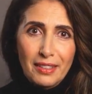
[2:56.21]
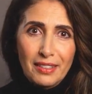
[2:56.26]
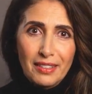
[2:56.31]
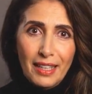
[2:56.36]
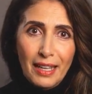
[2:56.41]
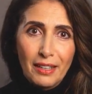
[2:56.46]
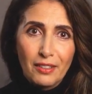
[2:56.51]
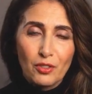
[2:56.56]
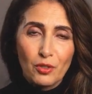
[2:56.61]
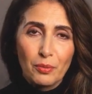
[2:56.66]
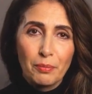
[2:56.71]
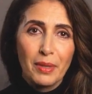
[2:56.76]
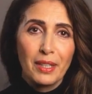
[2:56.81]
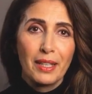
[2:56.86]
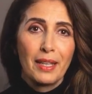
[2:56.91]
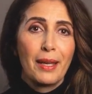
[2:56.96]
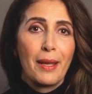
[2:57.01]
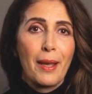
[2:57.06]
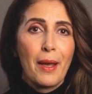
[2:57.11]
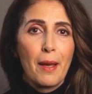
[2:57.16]
said to
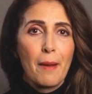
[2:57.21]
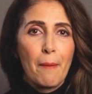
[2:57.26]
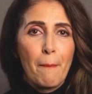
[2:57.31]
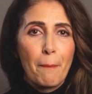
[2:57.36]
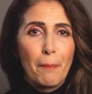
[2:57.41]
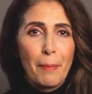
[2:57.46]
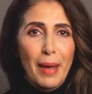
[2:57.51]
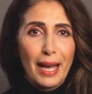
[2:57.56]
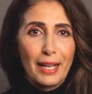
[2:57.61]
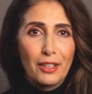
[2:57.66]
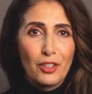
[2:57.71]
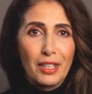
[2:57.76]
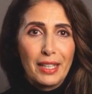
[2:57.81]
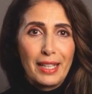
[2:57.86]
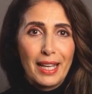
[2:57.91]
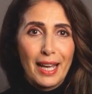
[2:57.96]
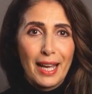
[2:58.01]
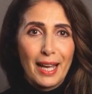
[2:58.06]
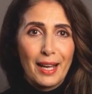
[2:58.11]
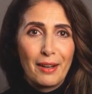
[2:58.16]
me, magic
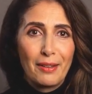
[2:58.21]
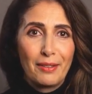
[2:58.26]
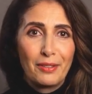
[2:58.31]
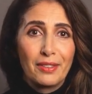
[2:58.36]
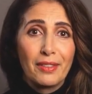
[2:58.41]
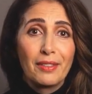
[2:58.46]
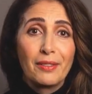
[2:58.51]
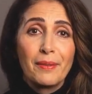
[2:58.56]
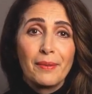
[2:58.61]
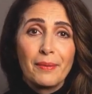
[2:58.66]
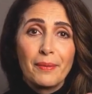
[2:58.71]
hands.